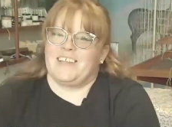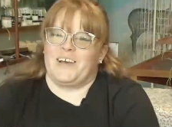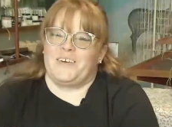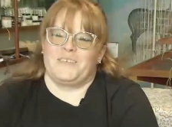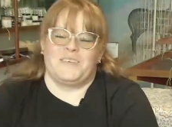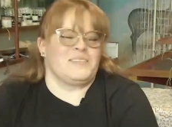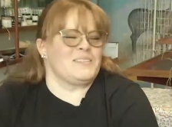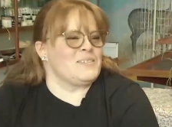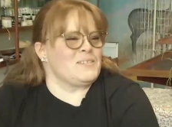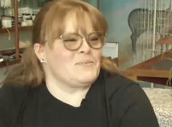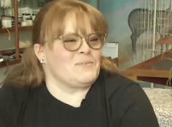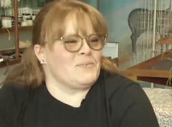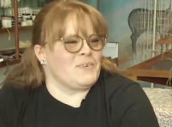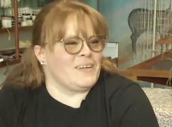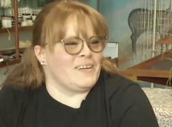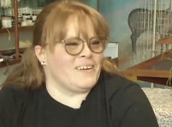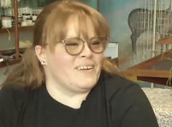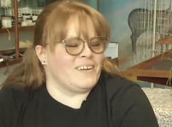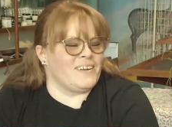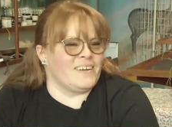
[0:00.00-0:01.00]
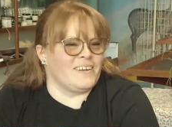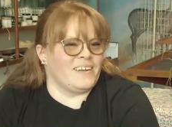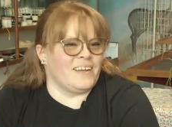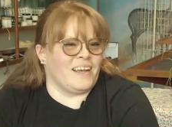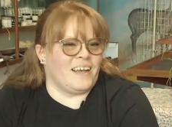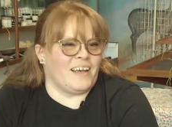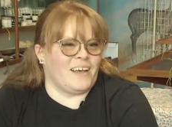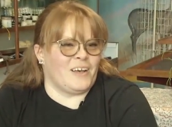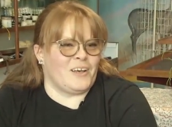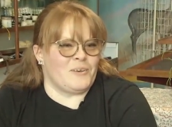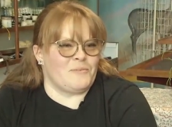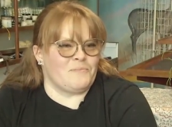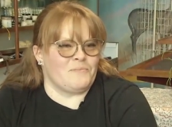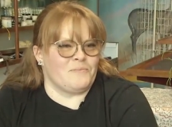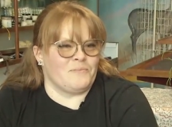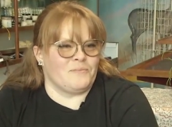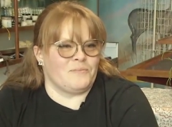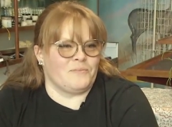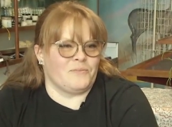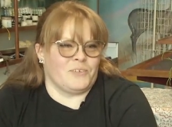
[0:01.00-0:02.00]
That was where
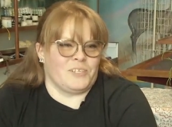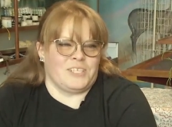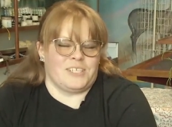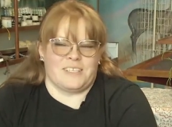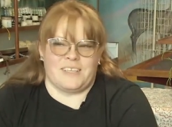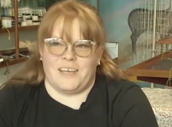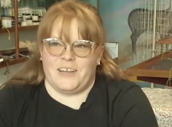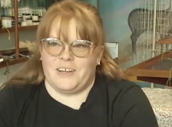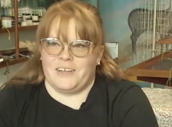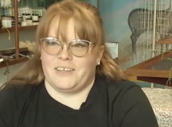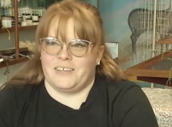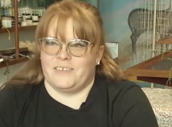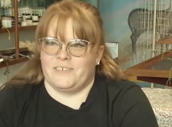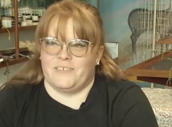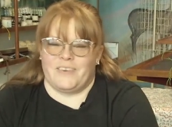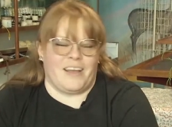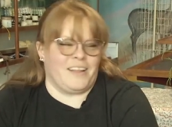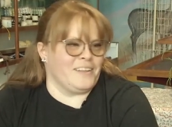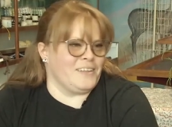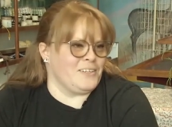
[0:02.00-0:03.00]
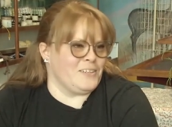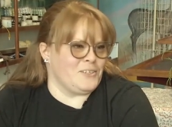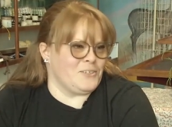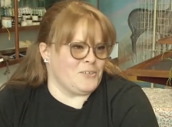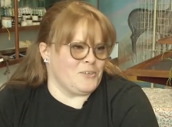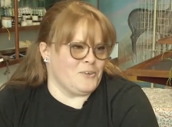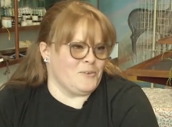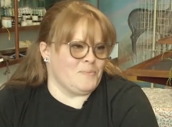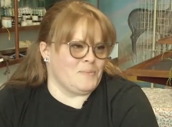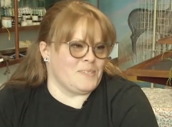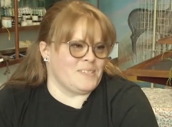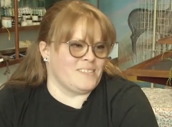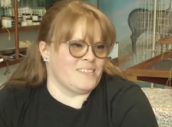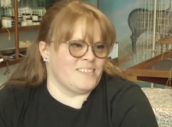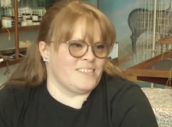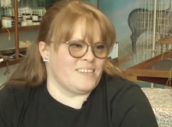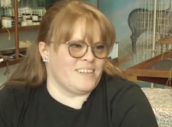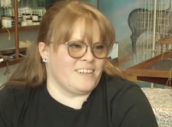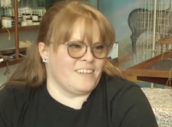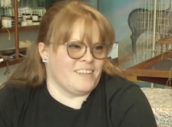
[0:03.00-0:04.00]
um, we just kind of rallied the troops and
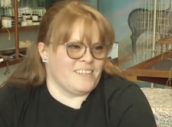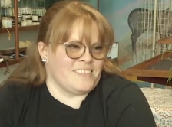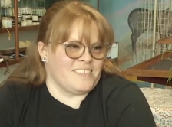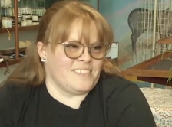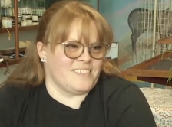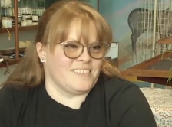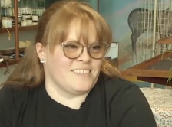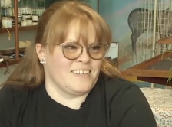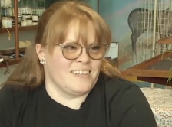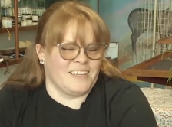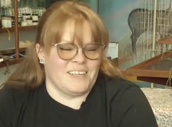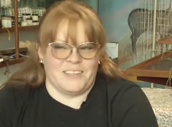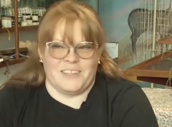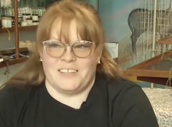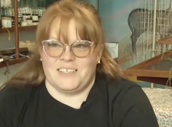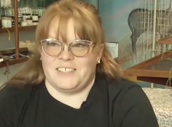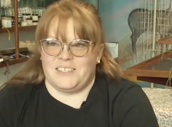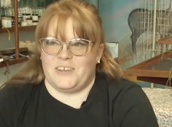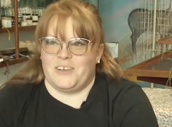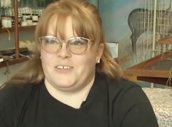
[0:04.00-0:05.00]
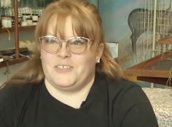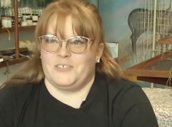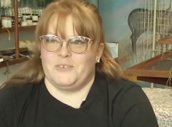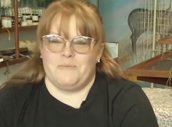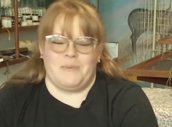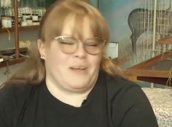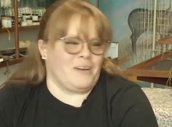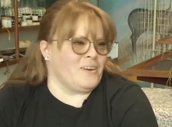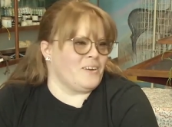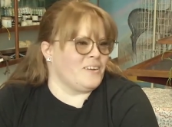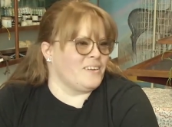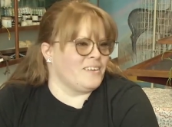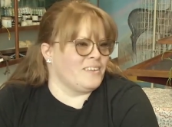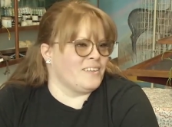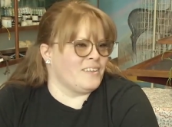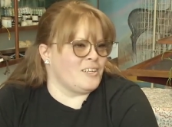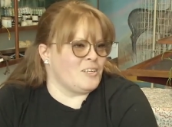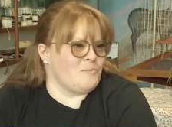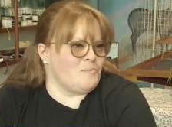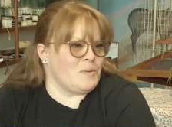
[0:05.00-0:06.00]
said, let's, let's all do better
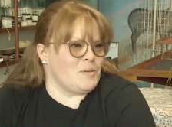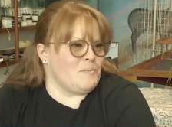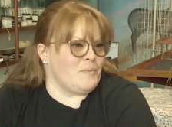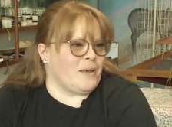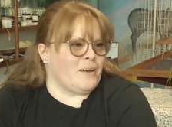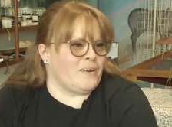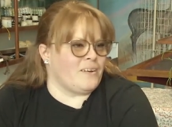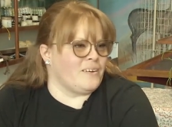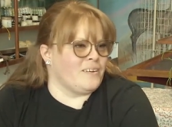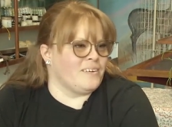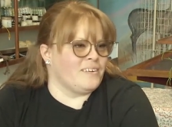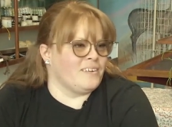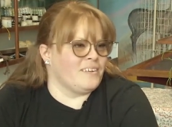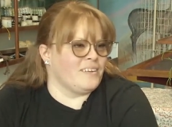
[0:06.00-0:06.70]
and be better.